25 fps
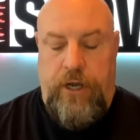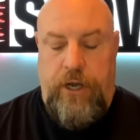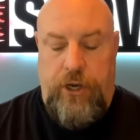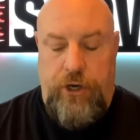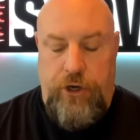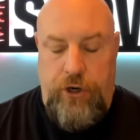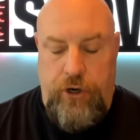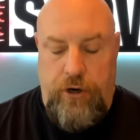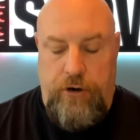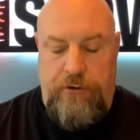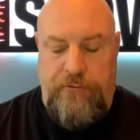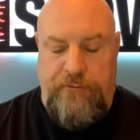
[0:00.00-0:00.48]

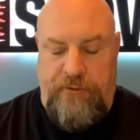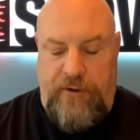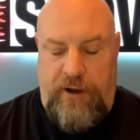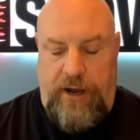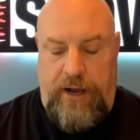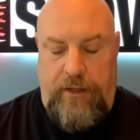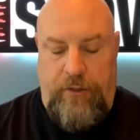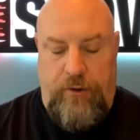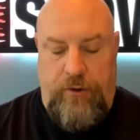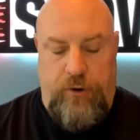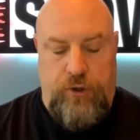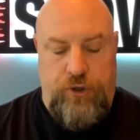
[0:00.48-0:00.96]
your
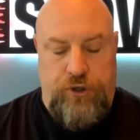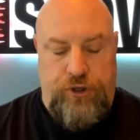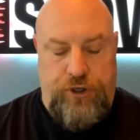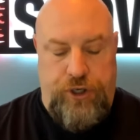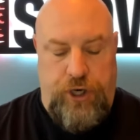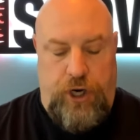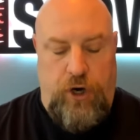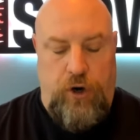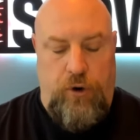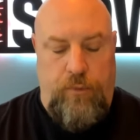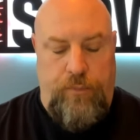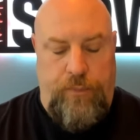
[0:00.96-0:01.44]
father,
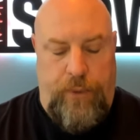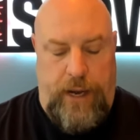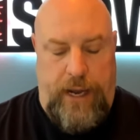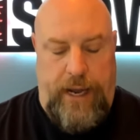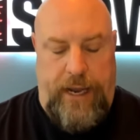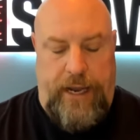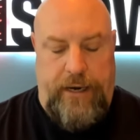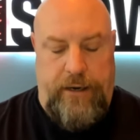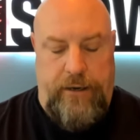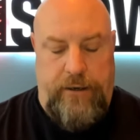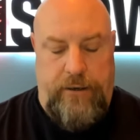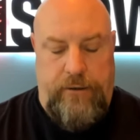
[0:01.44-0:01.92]
Joe
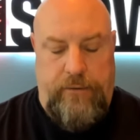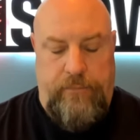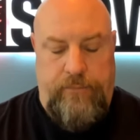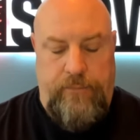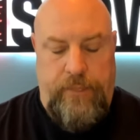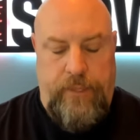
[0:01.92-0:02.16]
Biden,